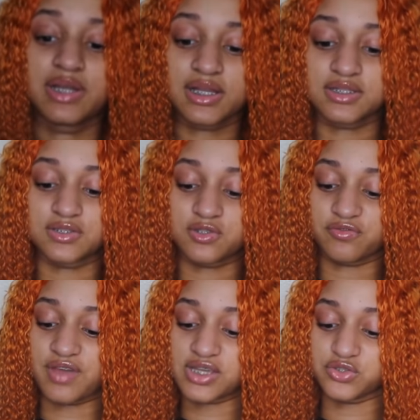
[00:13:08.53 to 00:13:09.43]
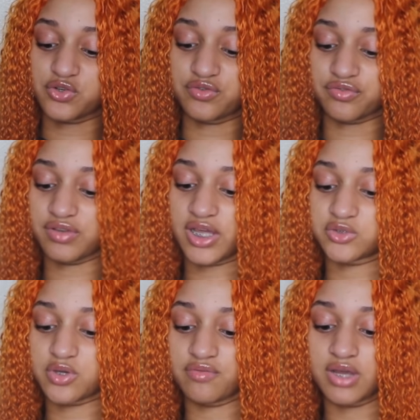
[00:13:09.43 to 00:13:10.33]
necklaces on Fashion Nova for like
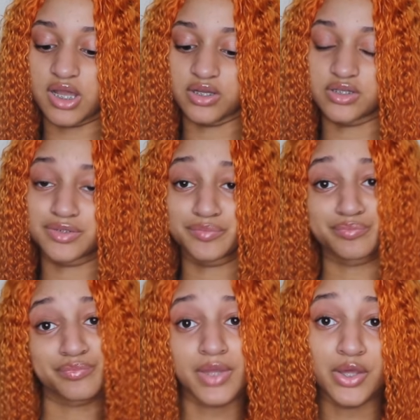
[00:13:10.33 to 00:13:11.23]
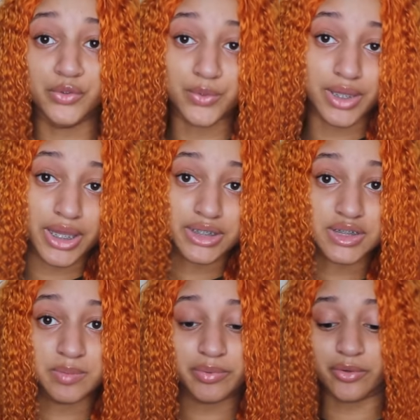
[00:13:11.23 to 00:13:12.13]
$12. You can get it
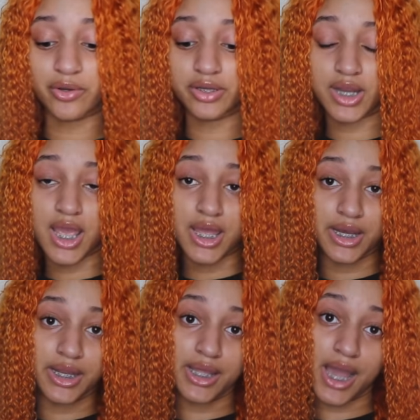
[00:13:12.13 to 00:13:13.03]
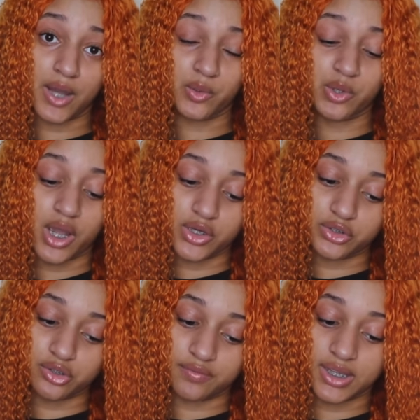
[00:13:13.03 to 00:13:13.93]
cheaper on
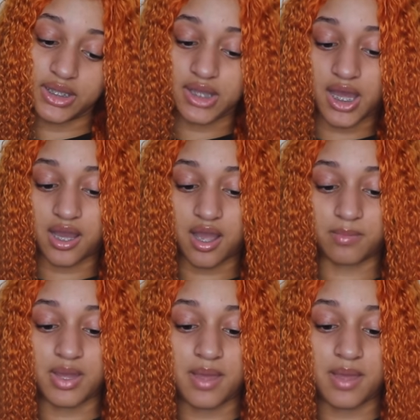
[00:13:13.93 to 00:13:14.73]
Nihaojewelry.com,